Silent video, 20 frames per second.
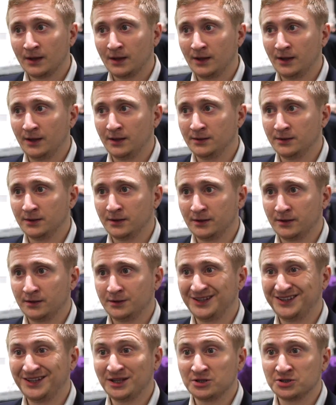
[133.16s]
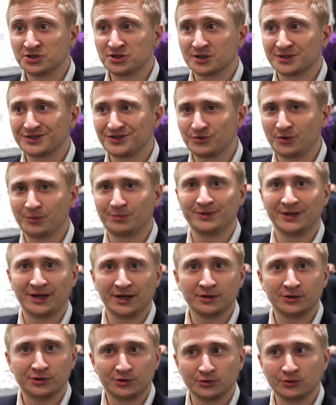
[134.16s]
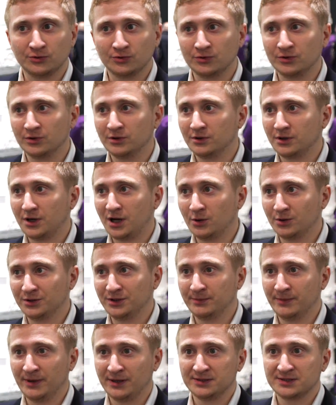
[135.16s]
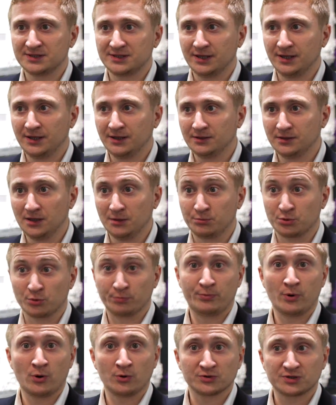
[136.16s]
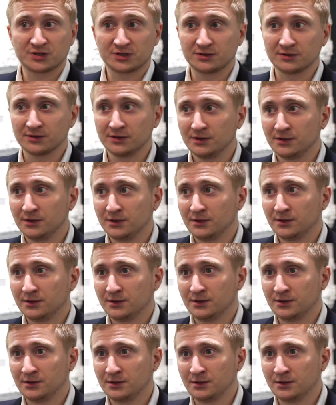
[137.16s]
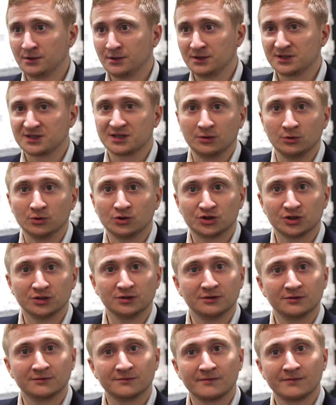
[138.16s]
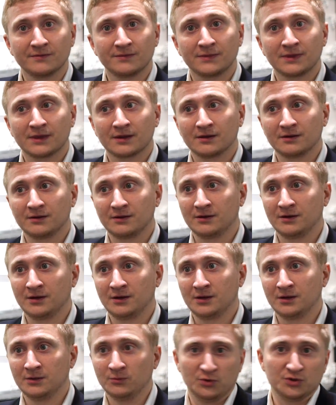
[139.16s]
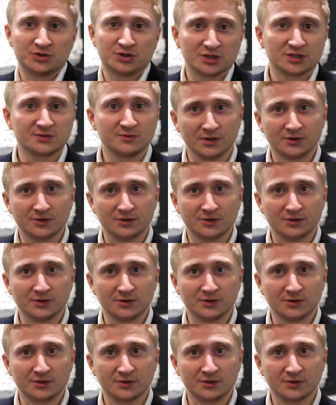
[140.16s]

And they didn't just reply to our demands, they proposed a solution, which is